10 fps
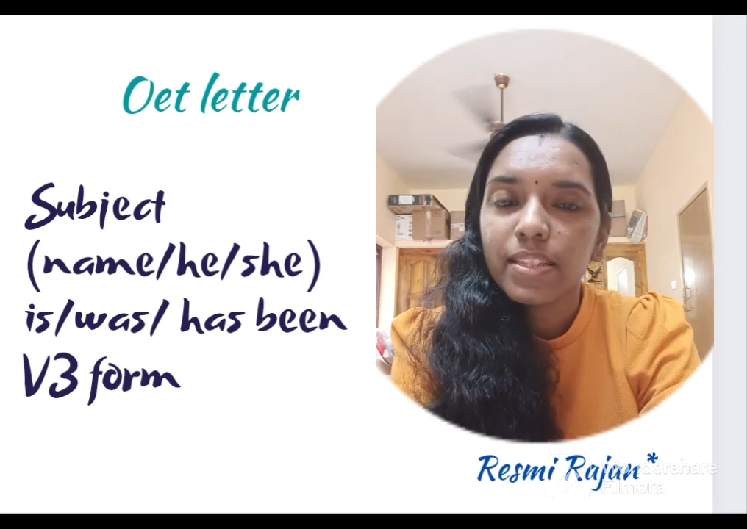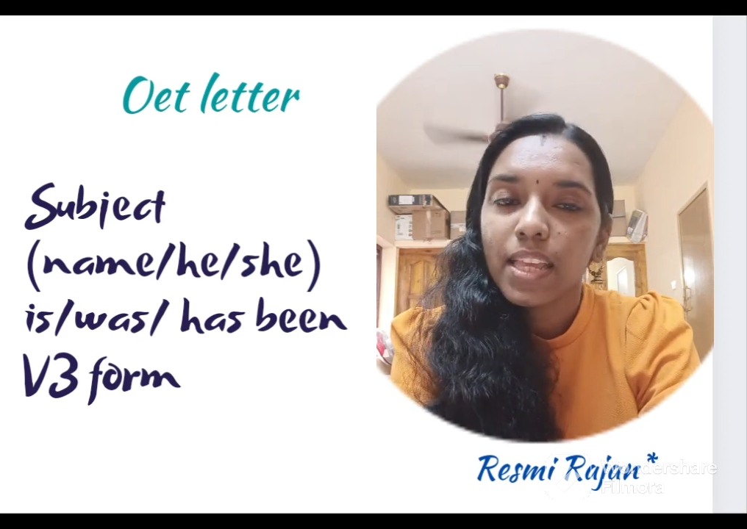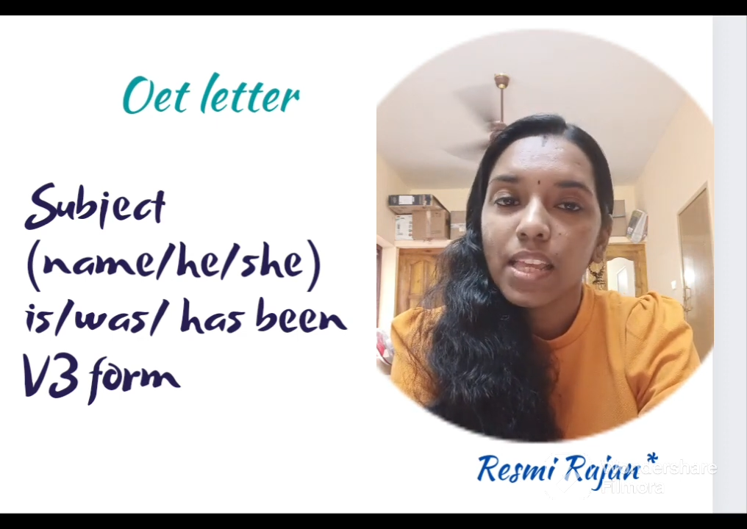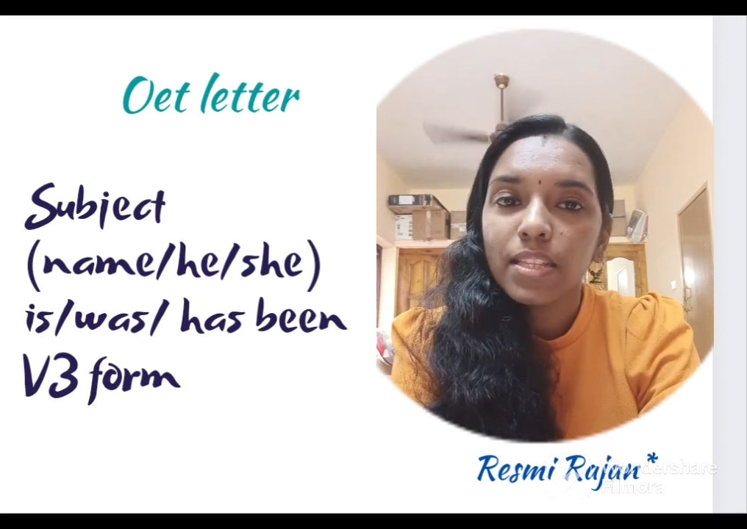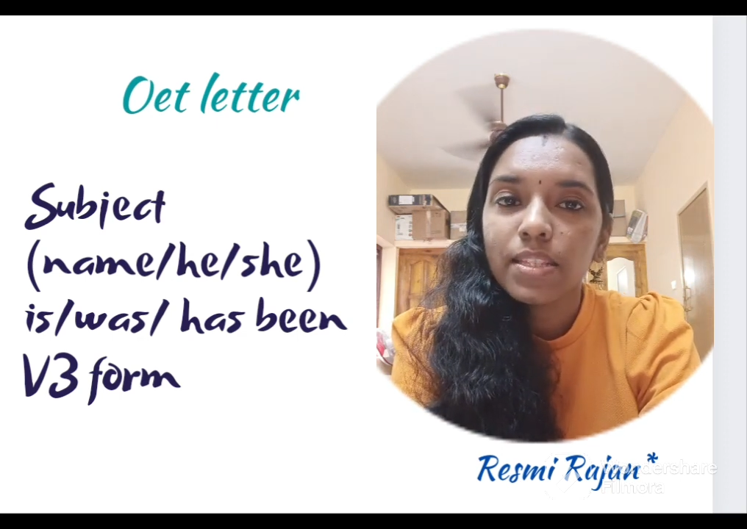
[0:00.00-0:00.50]

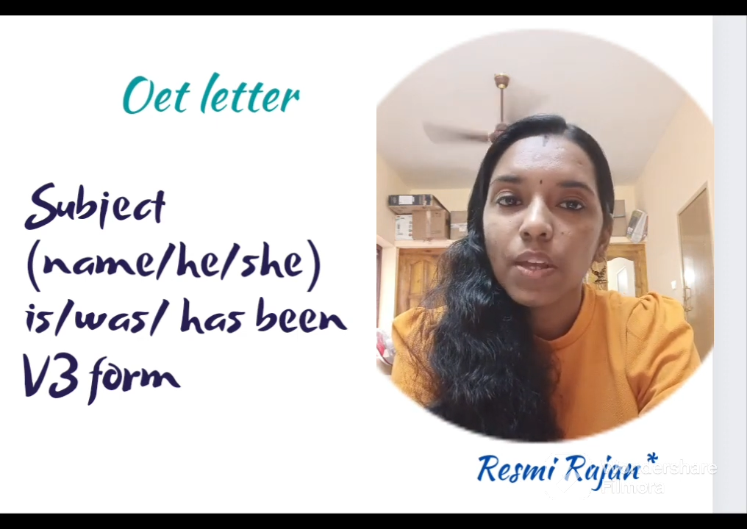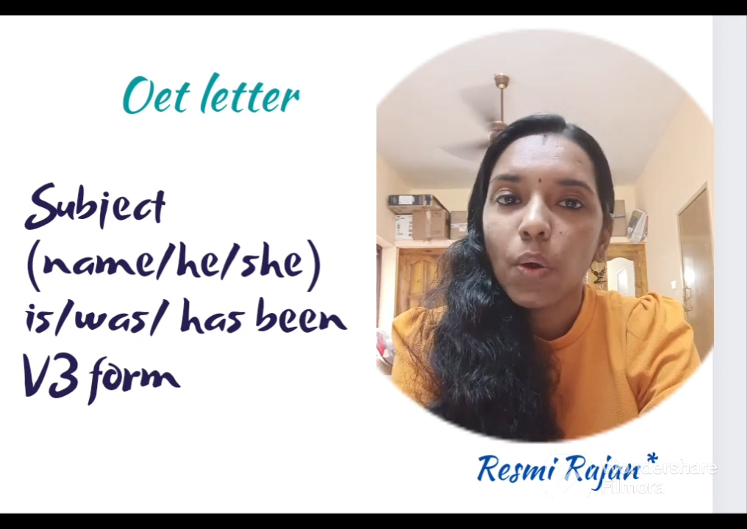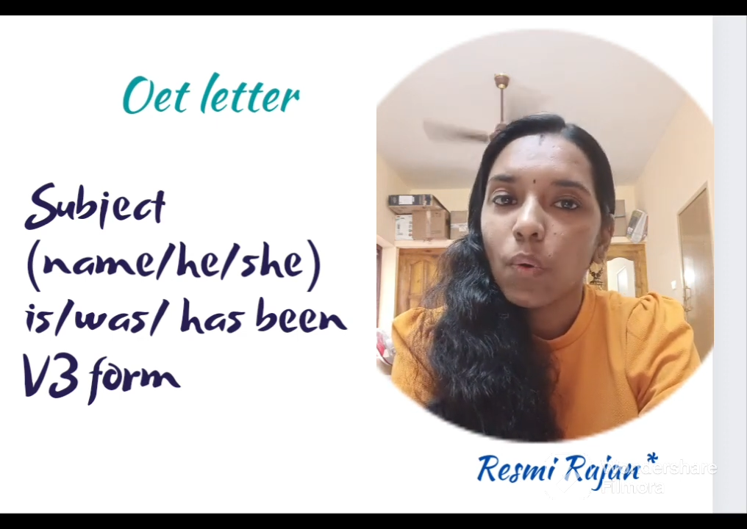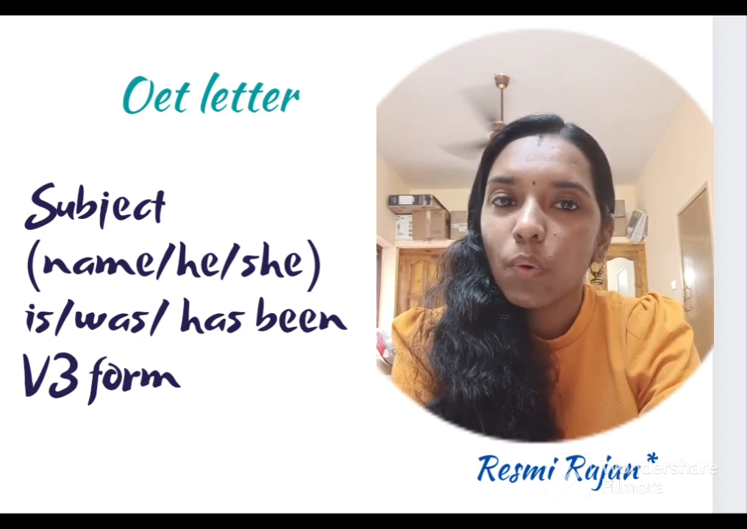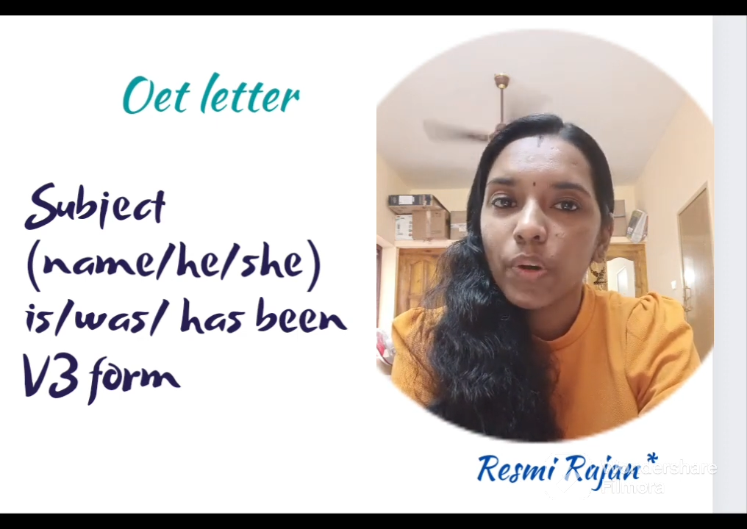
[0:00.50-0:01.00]
is
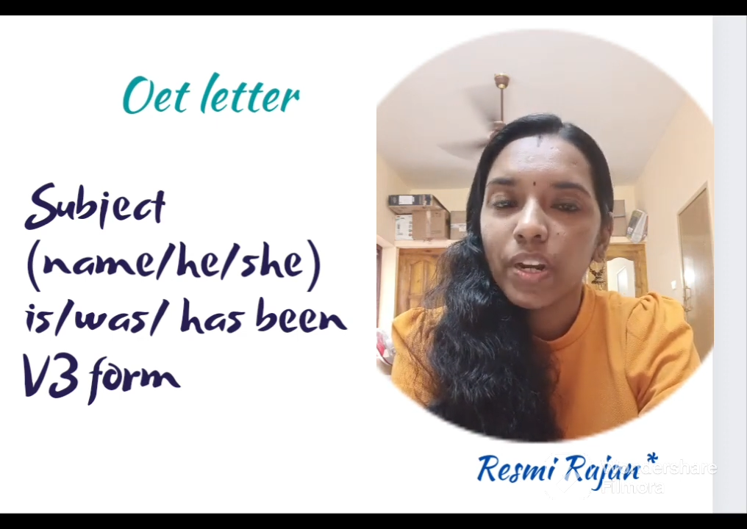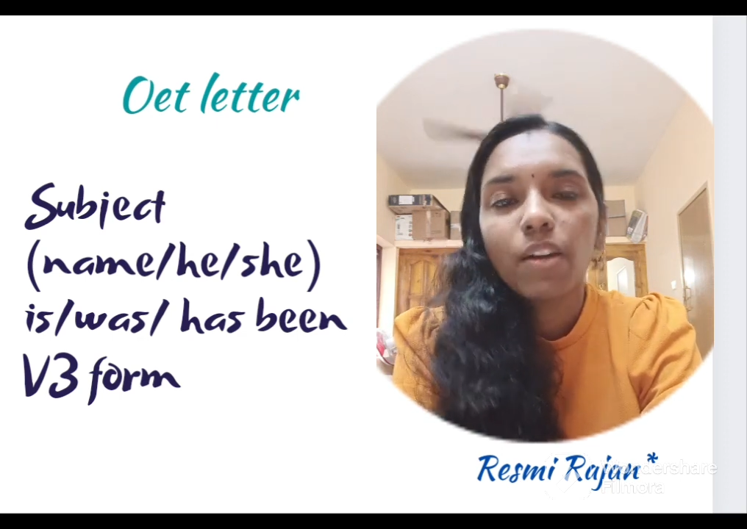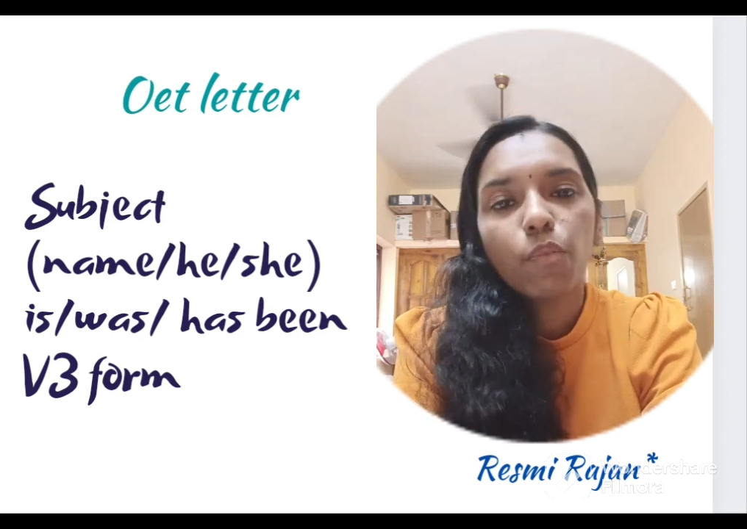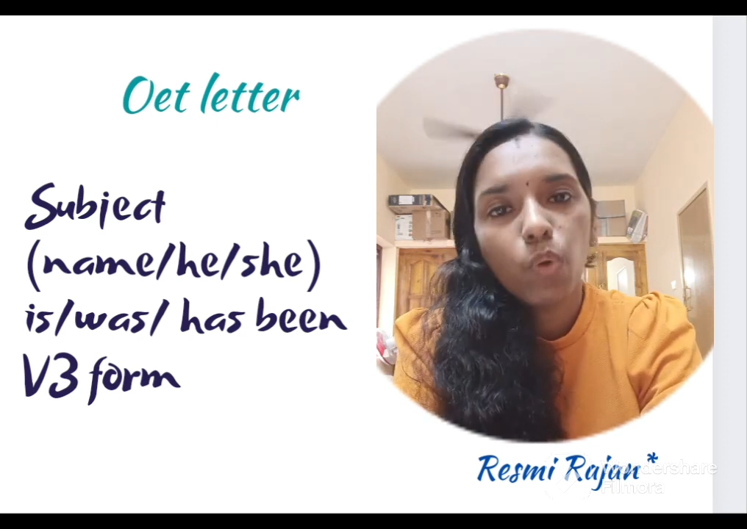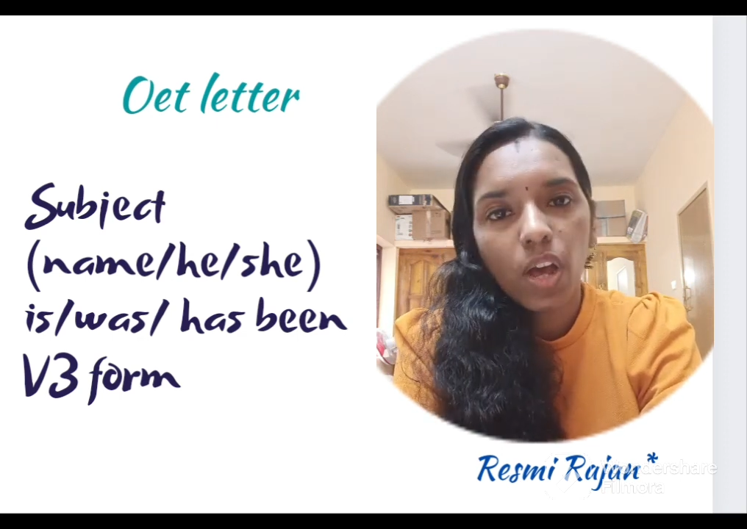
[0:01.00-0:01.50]
or
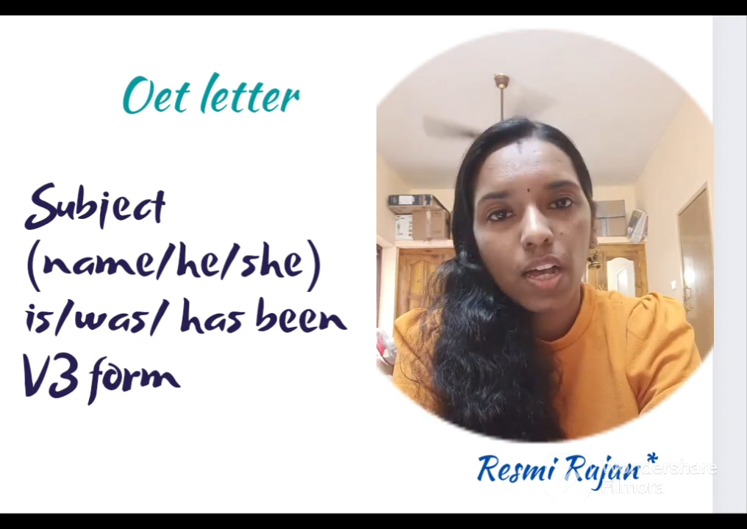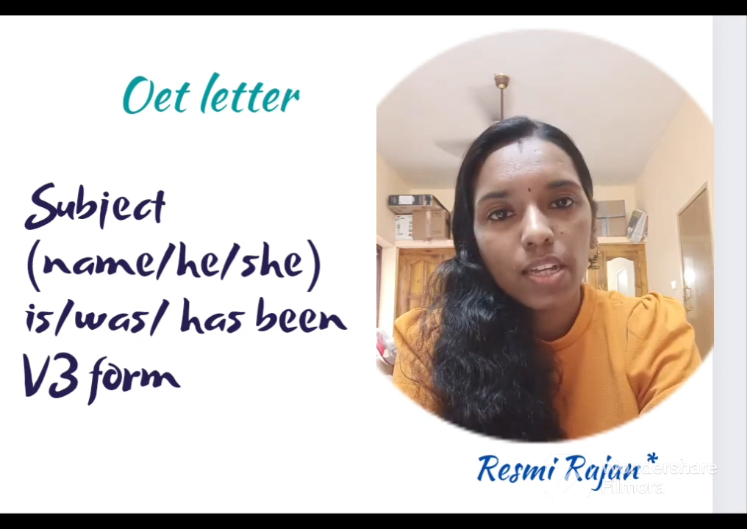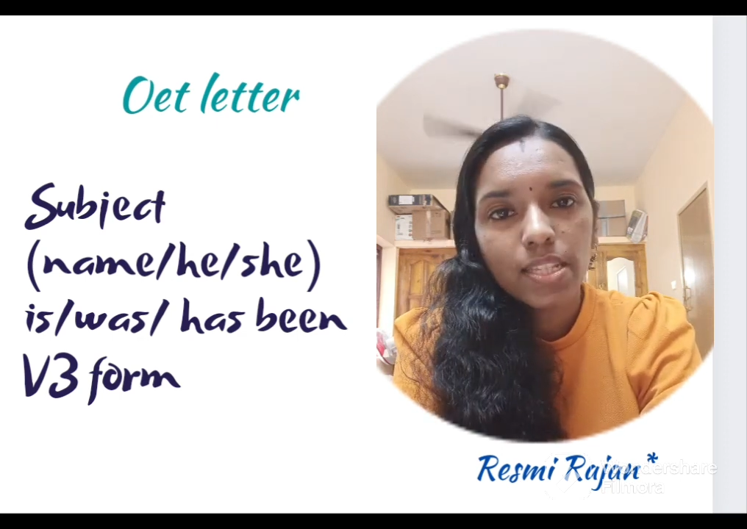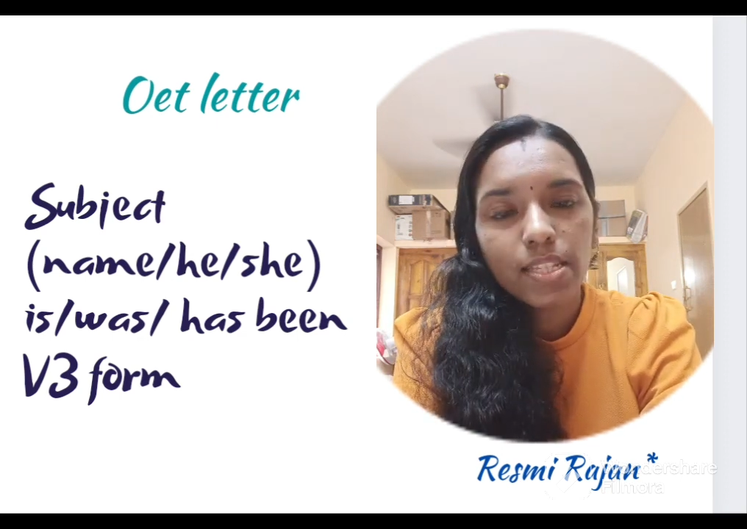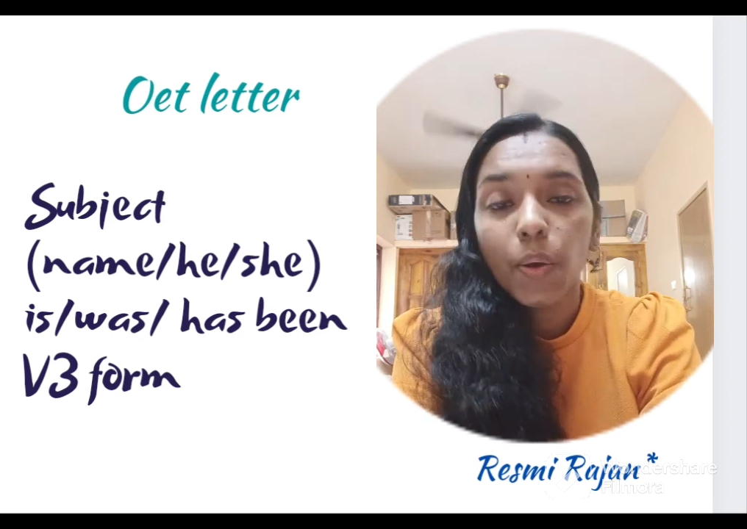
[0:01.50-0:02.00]
was